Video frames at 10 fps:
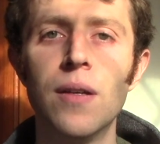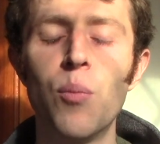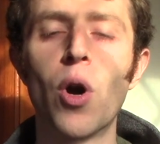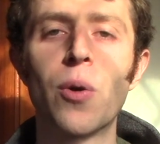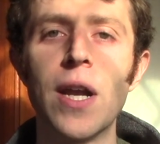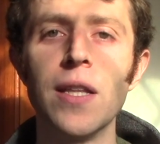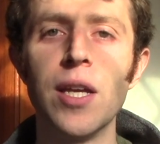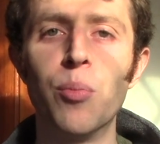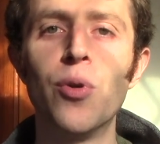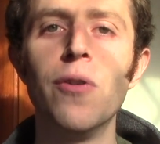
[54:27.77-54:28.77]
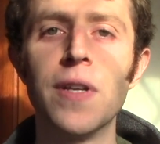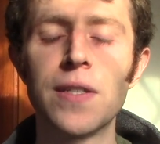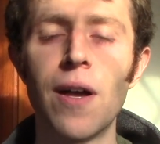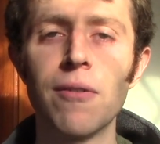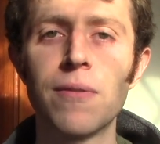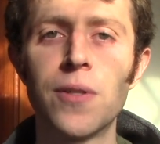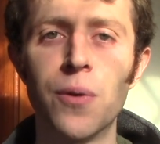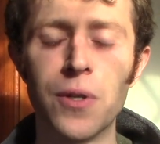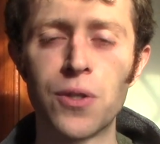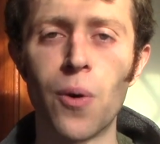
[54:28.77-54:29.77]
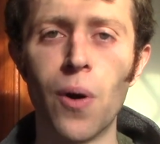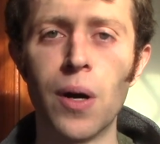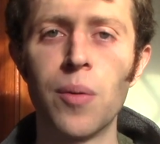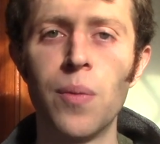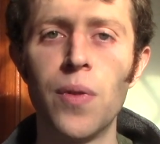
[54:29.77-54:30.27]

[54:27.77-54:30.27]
more greatly improve itself to restore